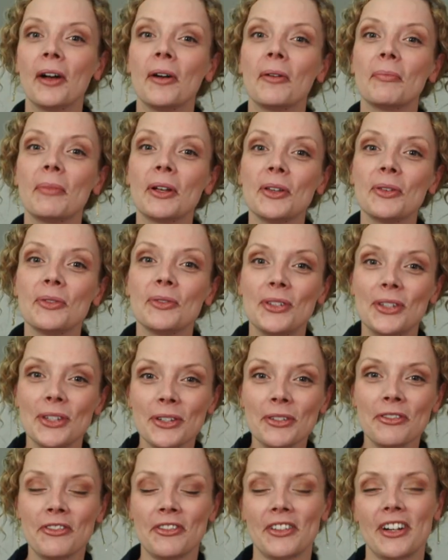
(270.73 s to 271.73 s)
but you
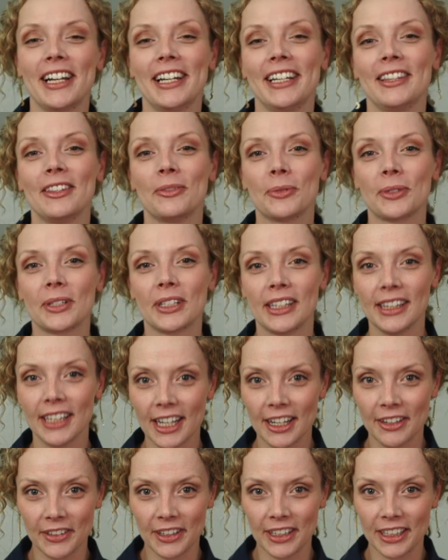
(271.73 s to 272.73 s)
do find the word
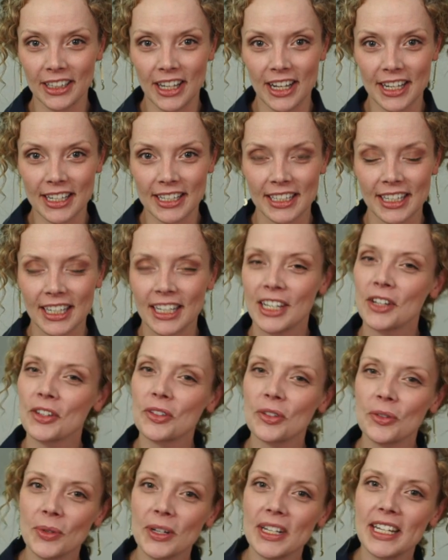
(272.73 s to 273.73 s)
love a lot.
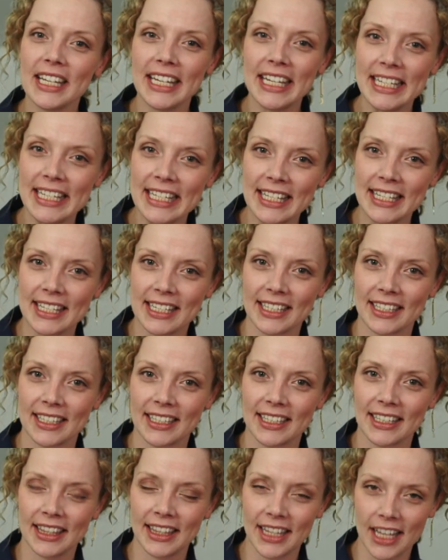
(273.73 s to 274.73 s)
So what is
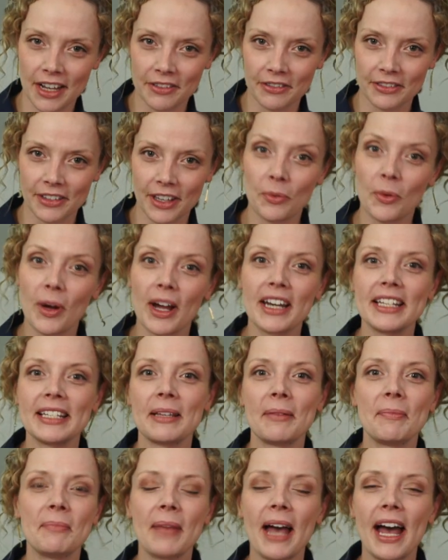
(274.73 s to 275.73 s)
love? And why does
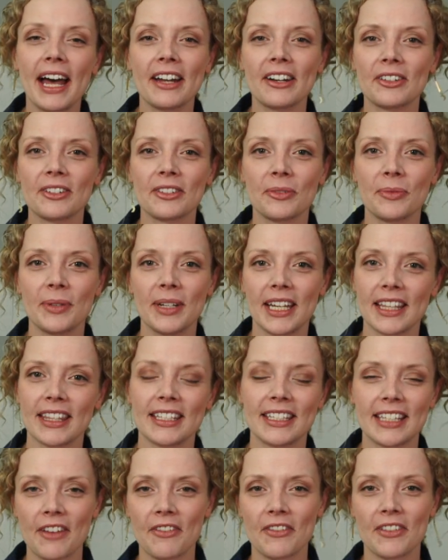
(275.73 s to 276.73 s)
it matter that we get the
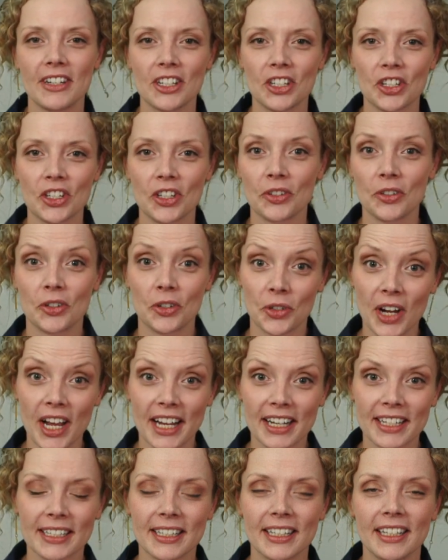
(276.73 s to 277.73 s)
definition
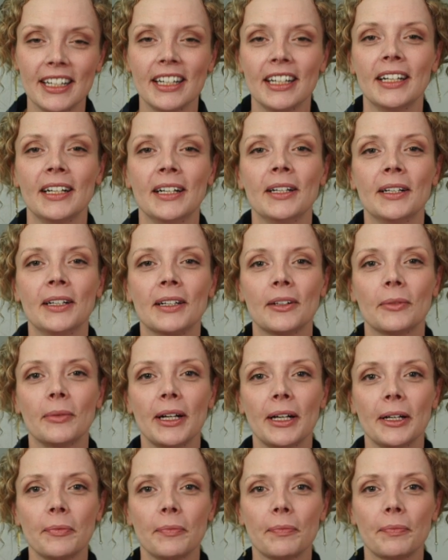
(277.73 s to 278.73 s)
correct?
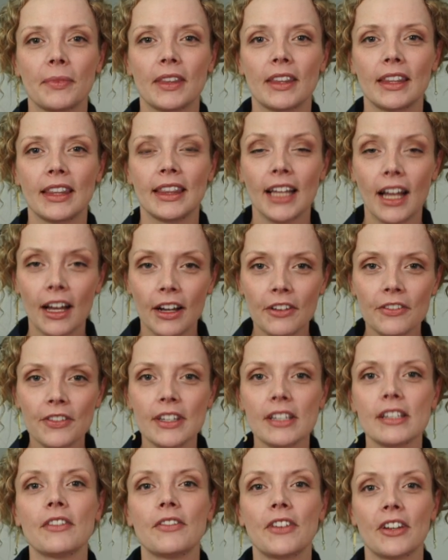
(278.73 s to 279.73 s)
Well, love
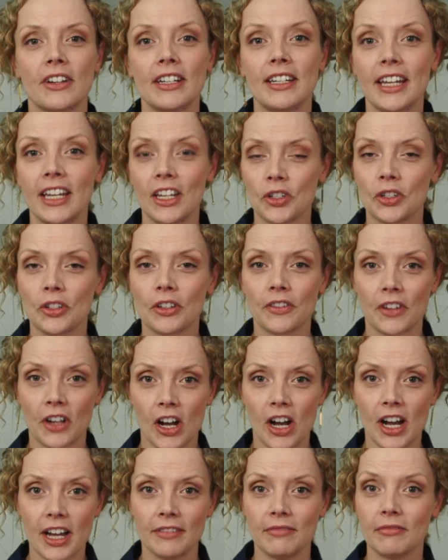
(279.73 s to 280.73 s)
is the very nature of
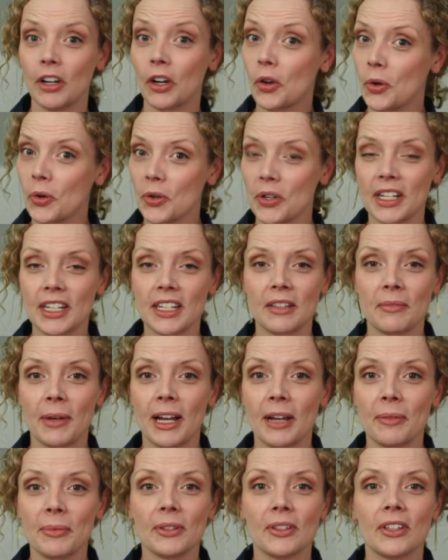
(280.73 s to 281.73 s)
God, according to the
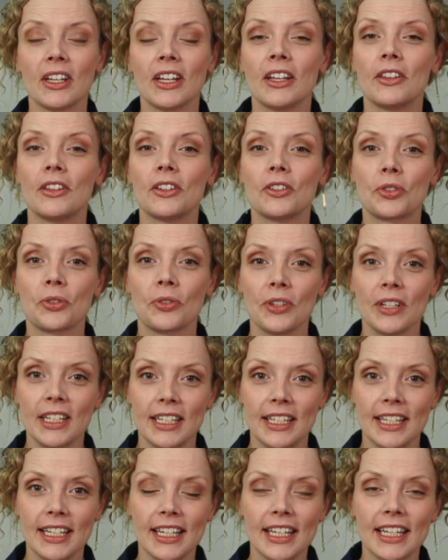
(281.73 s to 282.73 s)
Bible. The
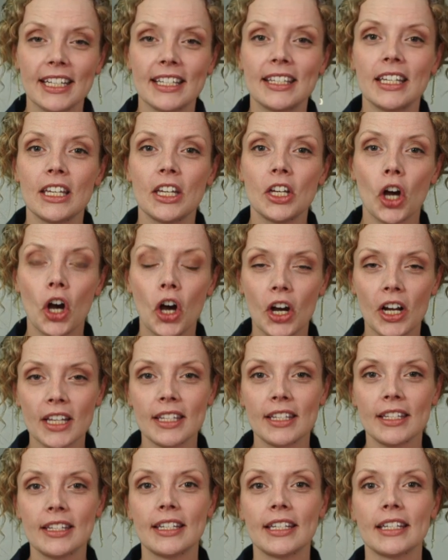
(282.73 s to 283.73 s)
Trinity is the
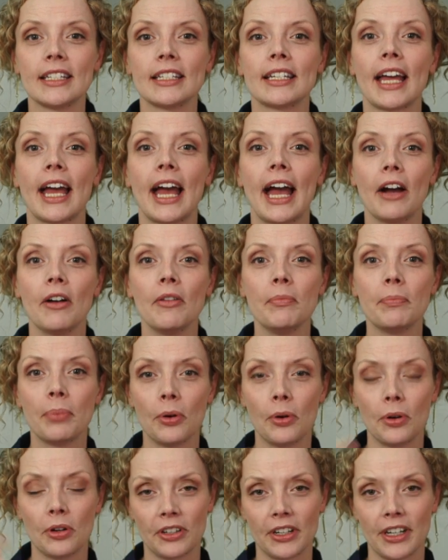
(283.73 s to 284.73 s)
constant
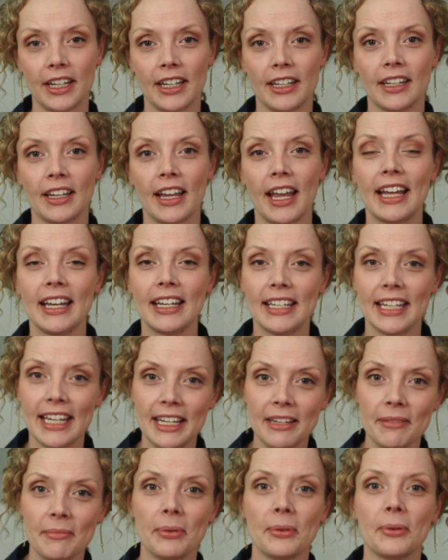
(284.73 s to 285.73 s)
outpouring and
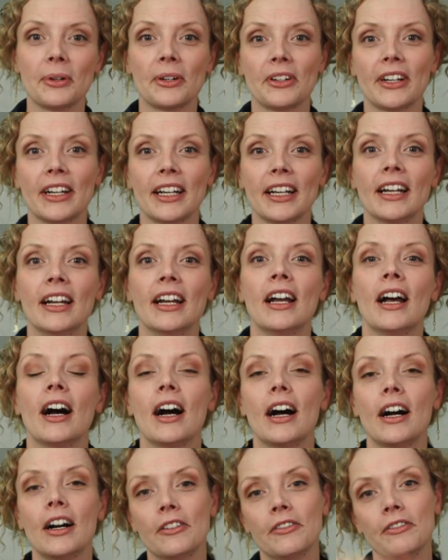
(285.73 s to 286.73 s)
inpouring
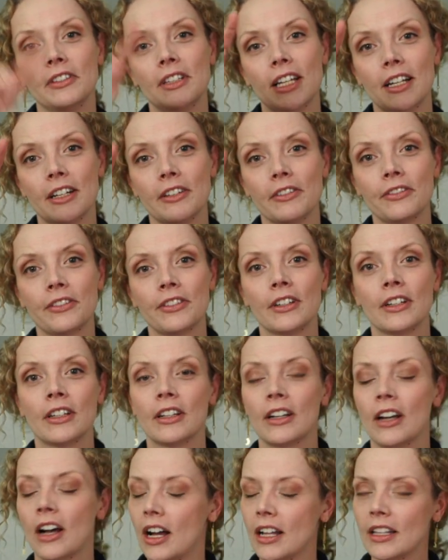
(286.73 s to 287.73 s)
of love,
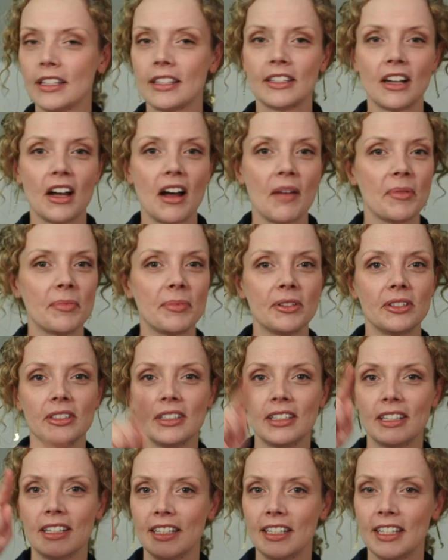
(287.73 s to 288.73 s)

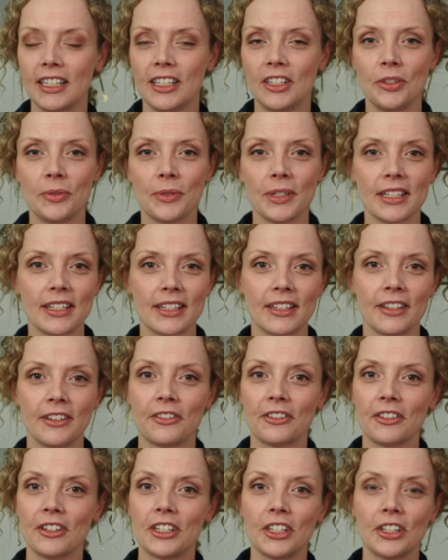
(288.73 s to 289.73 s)
unstoppable, continuous,
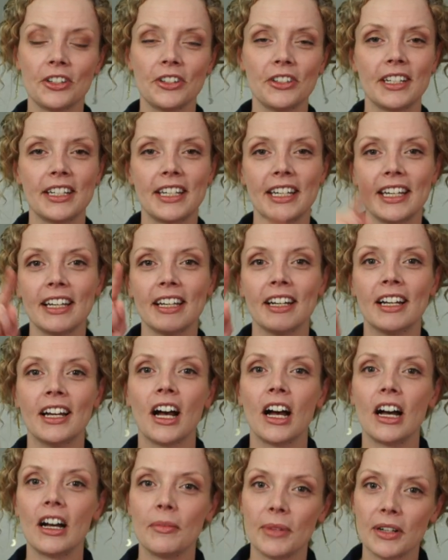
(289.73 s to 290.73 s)
for eternity,
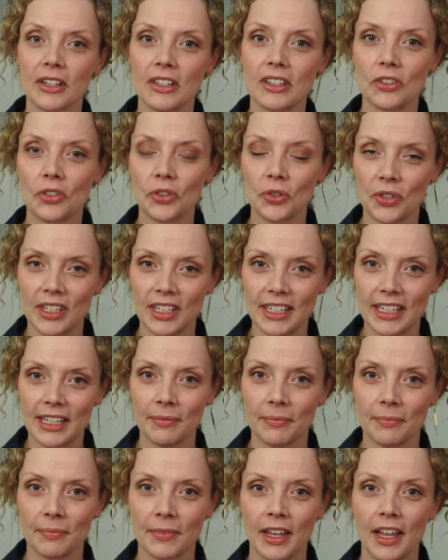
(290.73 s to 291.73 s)
amongst the Trinity.
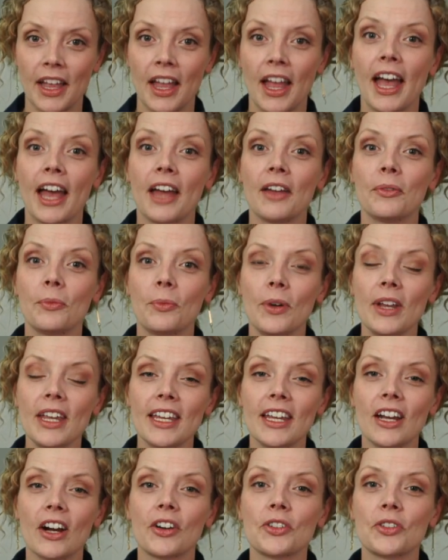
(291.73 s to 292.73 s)
And
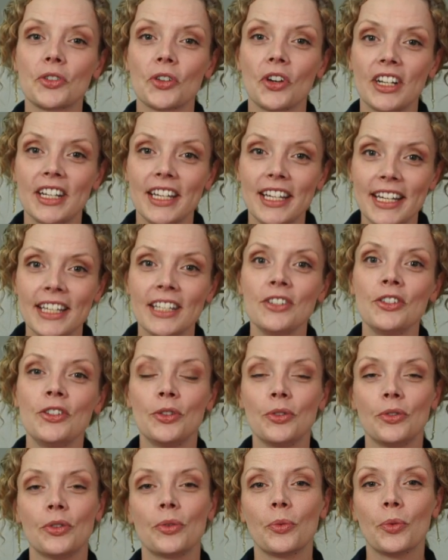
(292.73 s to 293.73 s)
we are drawn
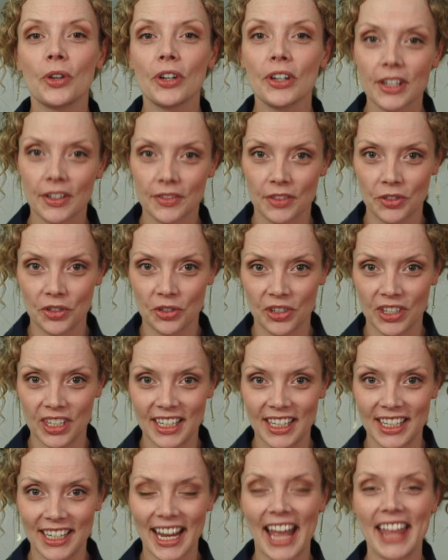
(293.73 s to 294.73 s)
into the work of the
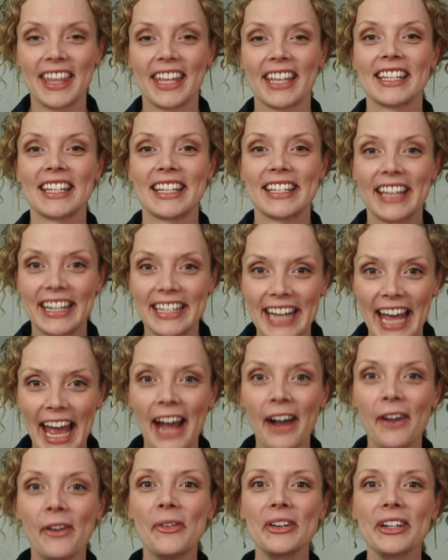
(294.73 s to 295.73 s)
Trinity and then sent
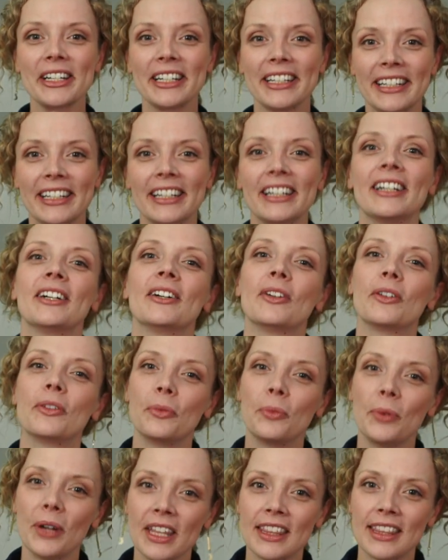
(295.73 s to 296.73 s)
out
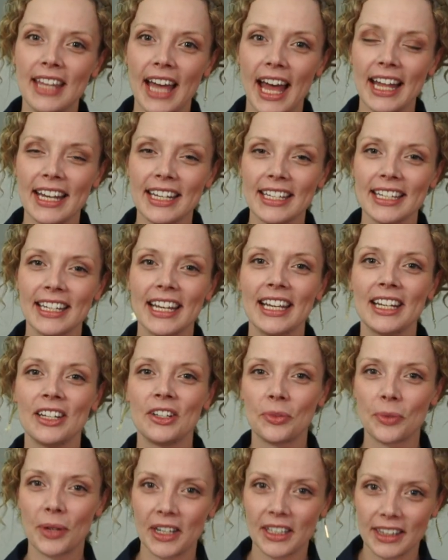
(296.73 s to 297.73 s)
with that
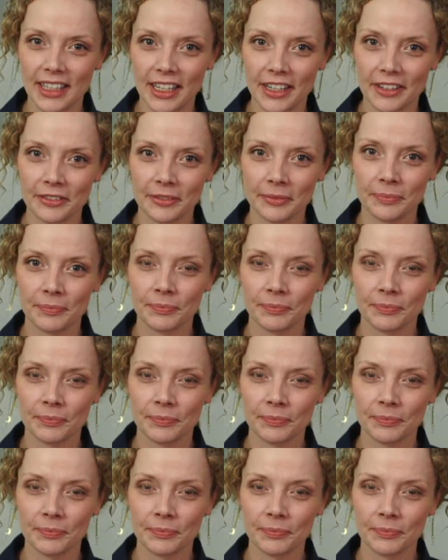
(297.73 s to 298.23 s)
indwelled love.